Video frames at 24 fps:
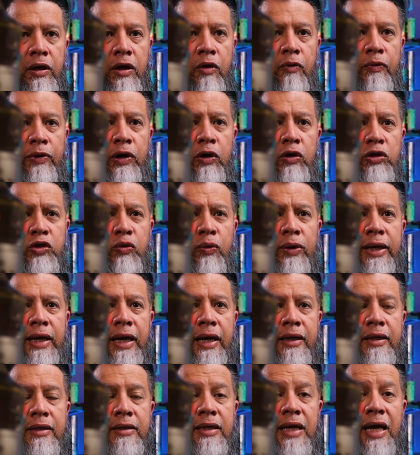We also want to
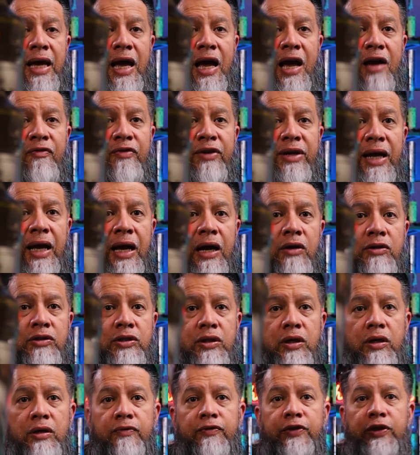add in half an ounce
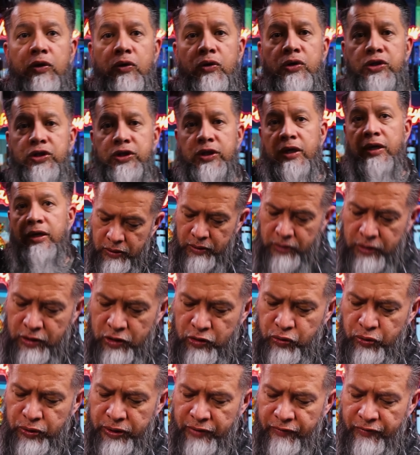of the Orgeat.
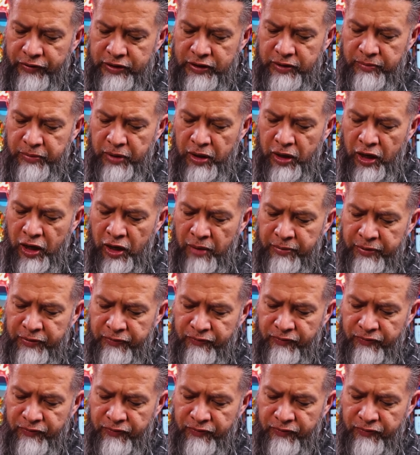This will give it some almond